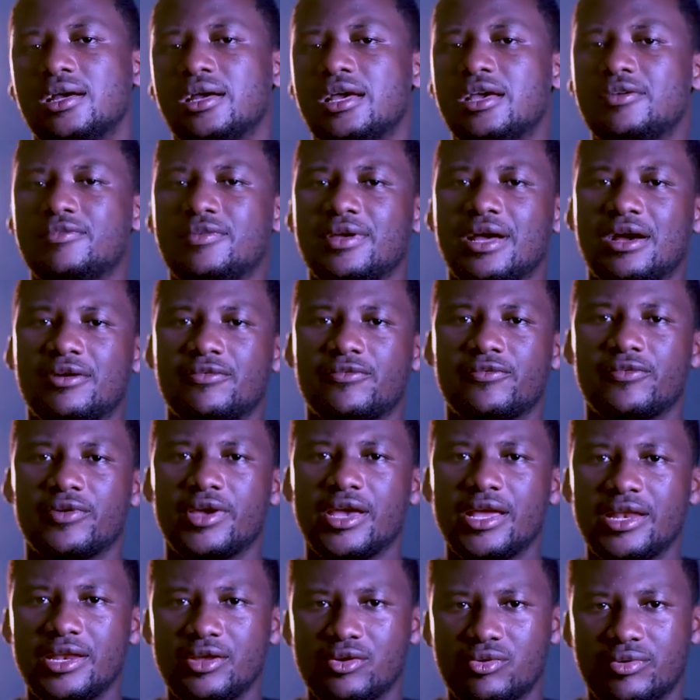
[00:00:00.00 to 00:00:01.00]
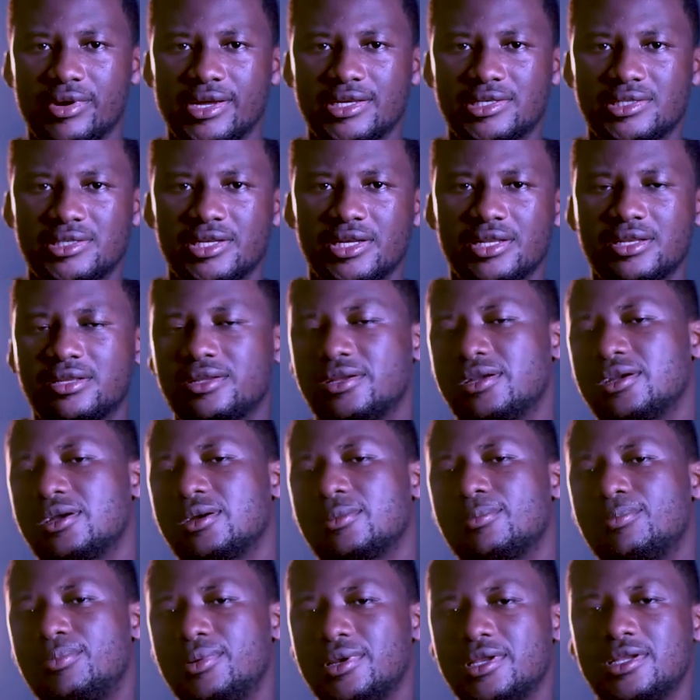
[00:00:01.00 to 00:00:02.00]
If you have any question,
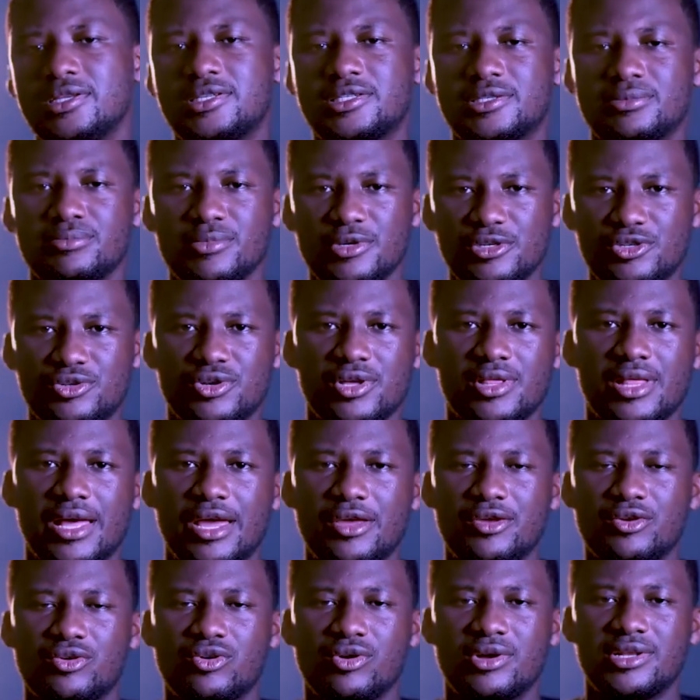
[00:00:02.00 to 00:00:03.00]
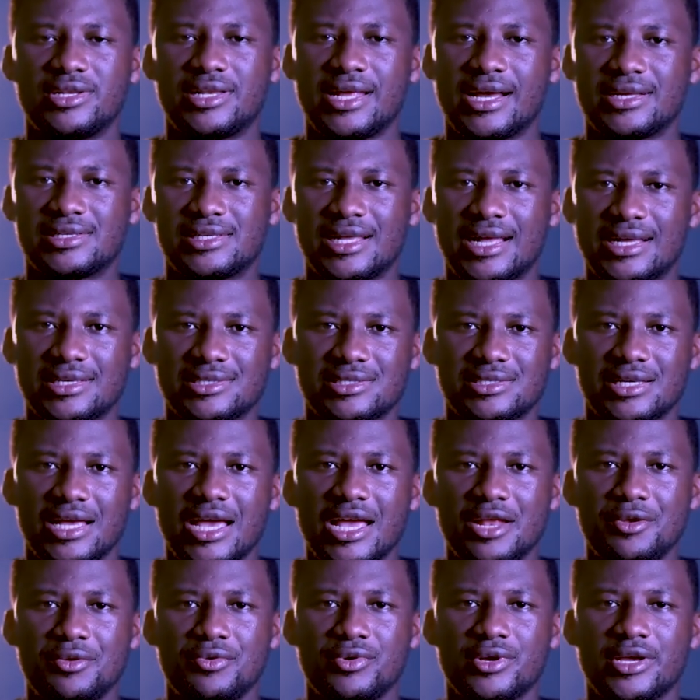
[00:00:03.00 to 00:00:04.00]
please make sure that you contact us
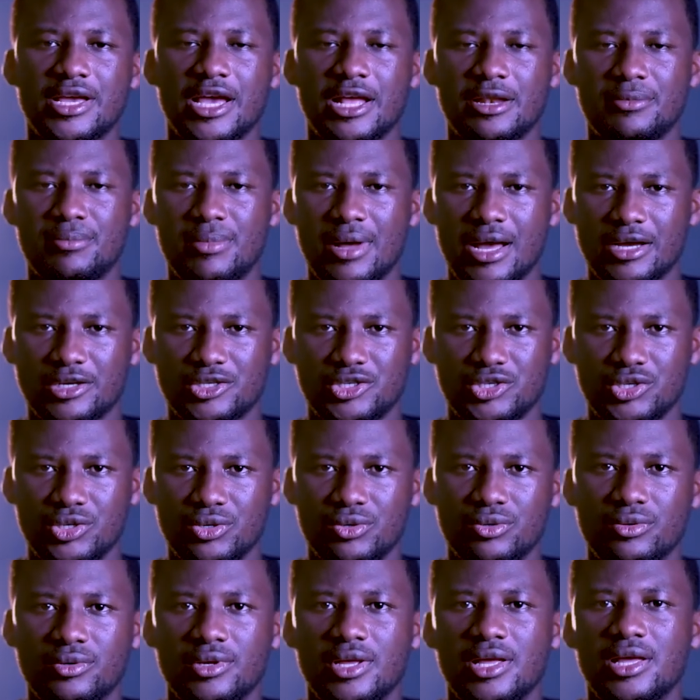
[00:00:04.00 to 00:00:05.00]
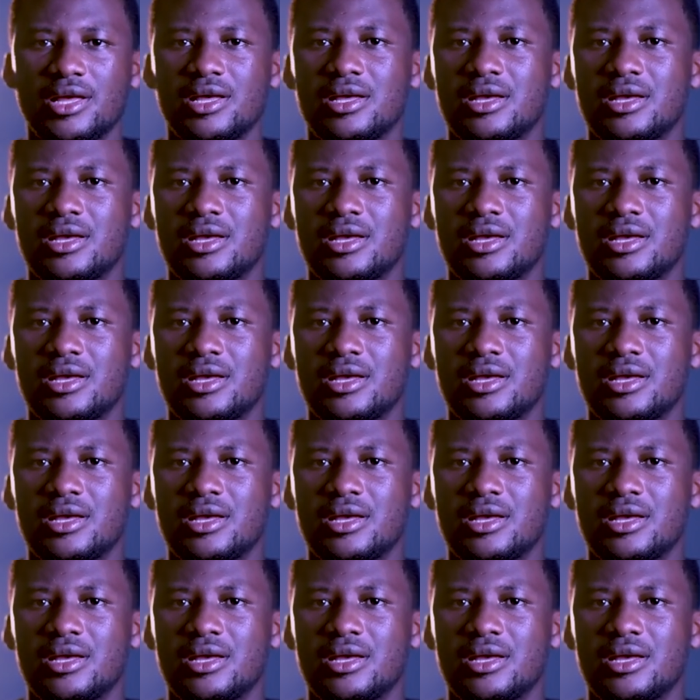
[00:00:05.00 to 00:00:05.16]
and we'll get back to you.